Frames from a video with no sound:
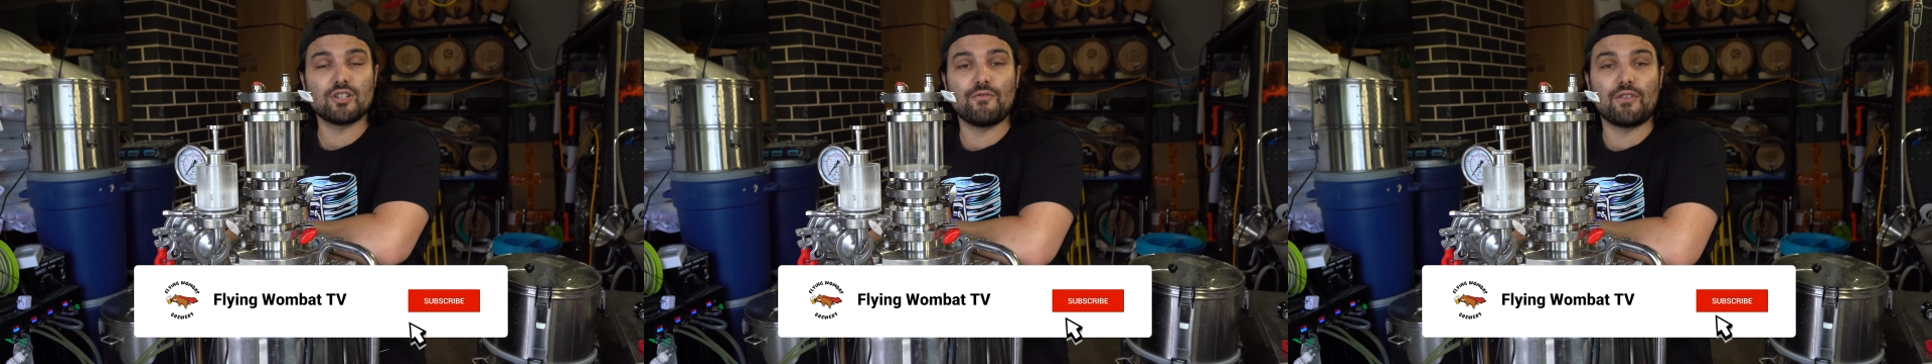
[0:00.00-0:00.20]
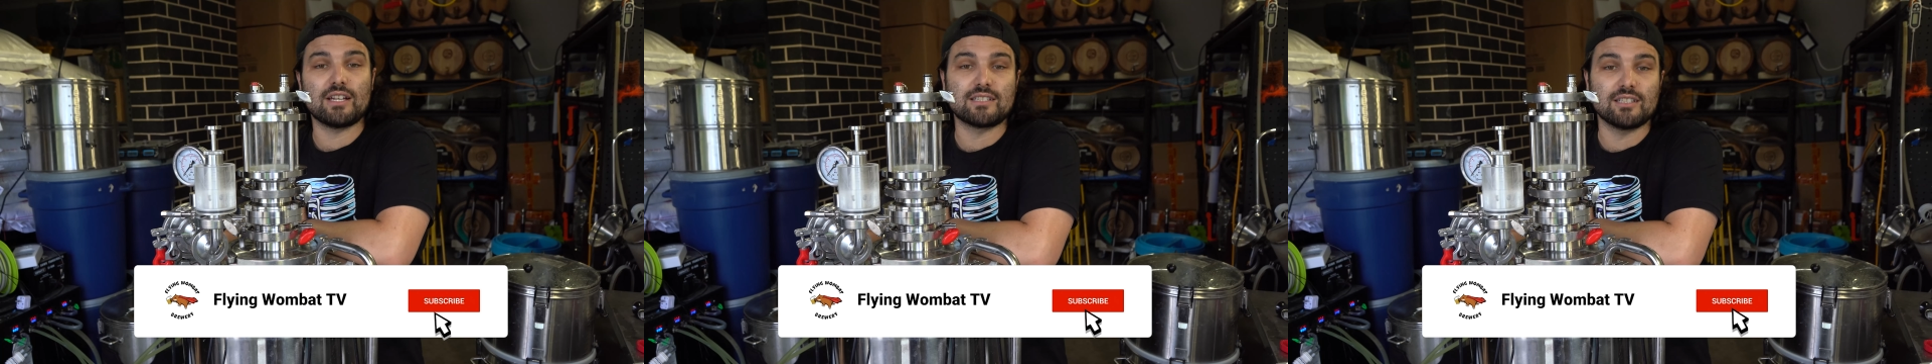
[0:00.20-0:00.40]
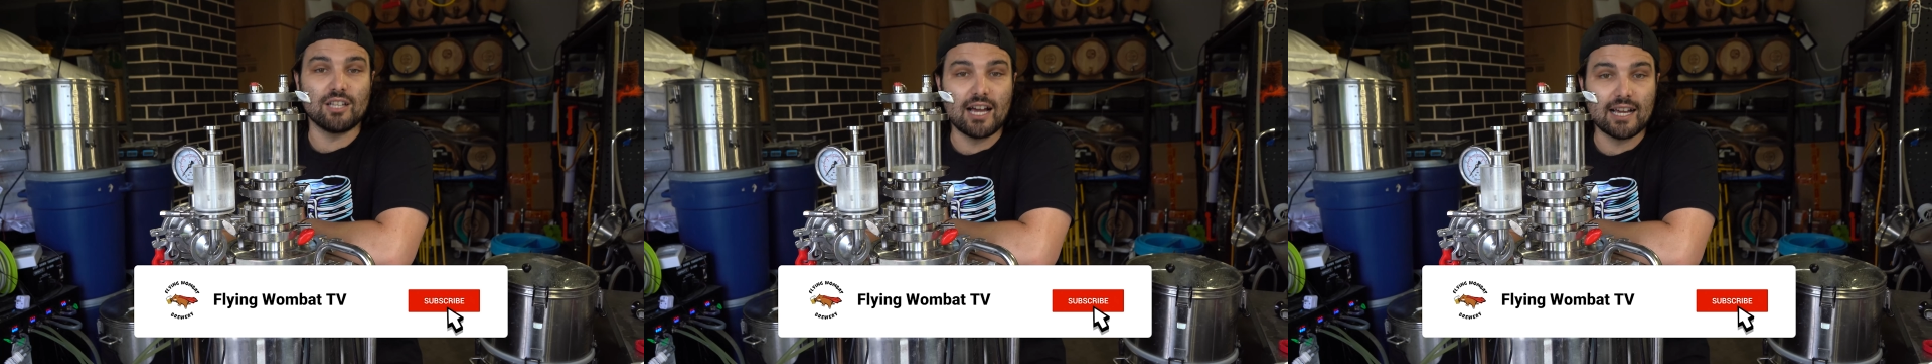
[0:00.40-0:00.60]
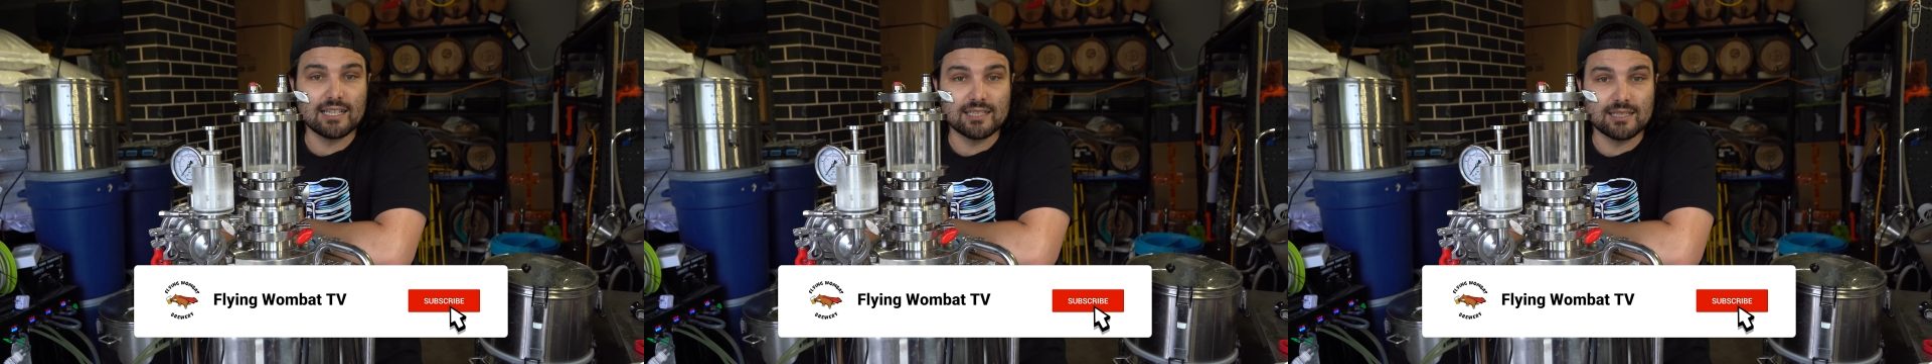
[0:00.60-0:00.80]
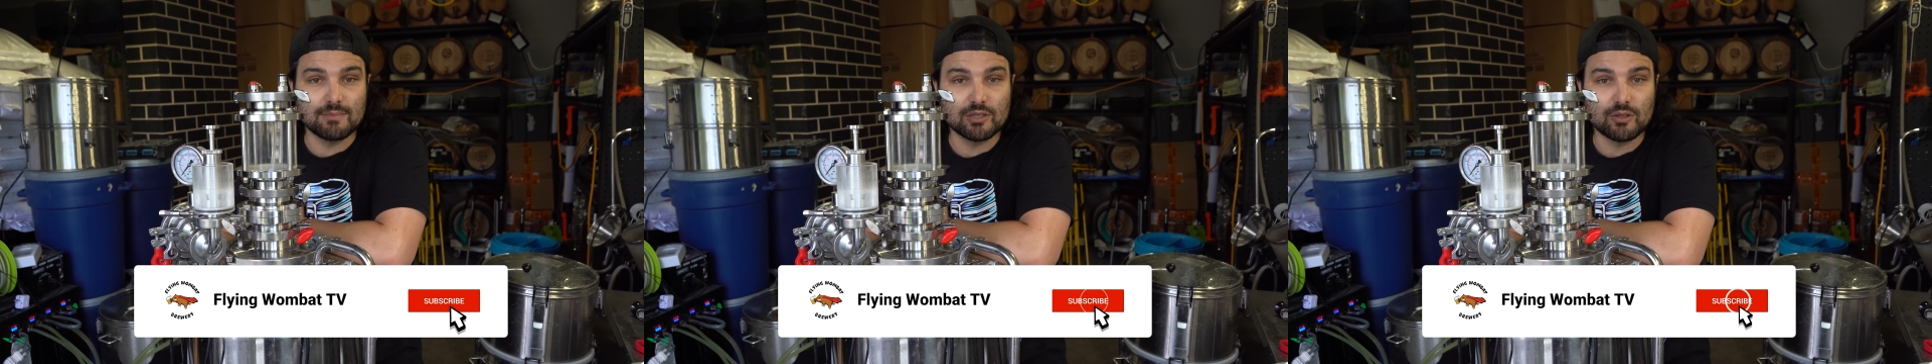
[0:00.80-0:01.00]
Don't forget to like
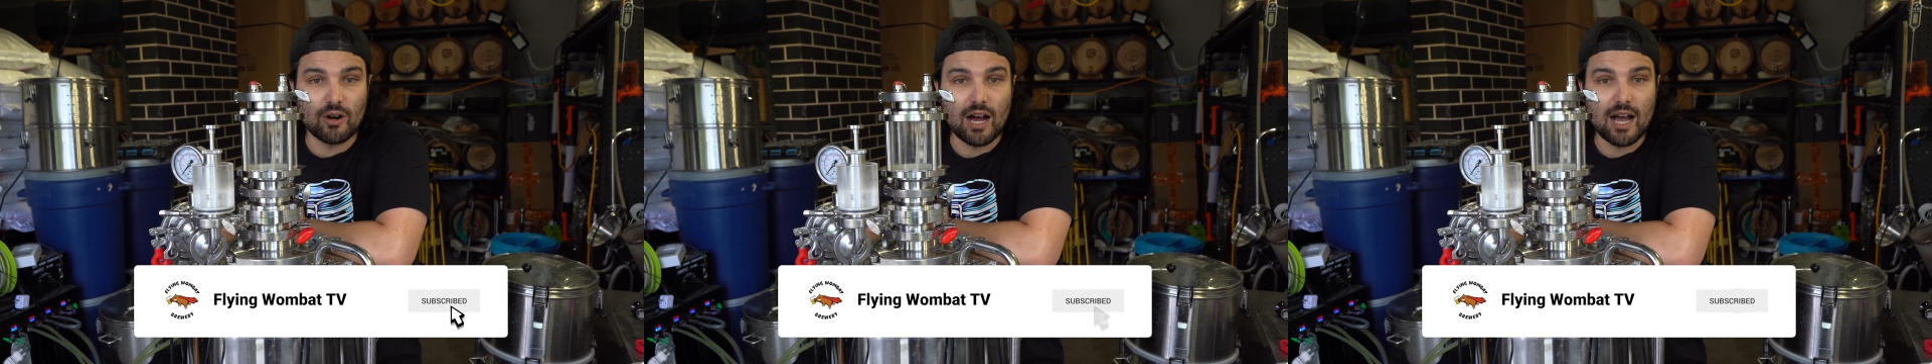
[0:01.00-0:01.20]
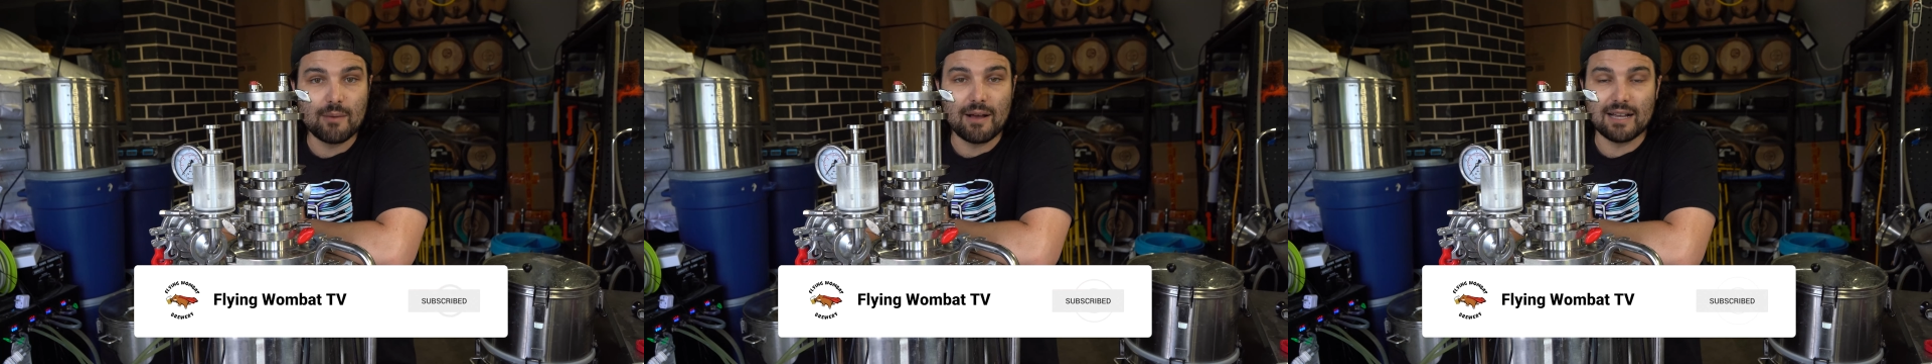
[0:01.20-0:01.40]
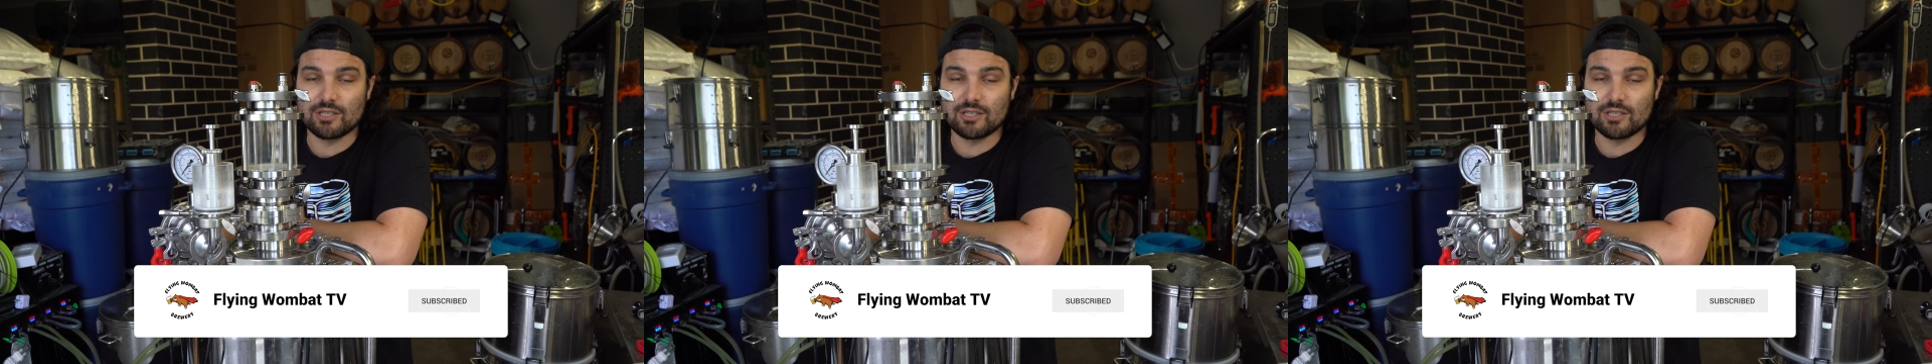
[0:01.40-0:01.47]
and subscribe.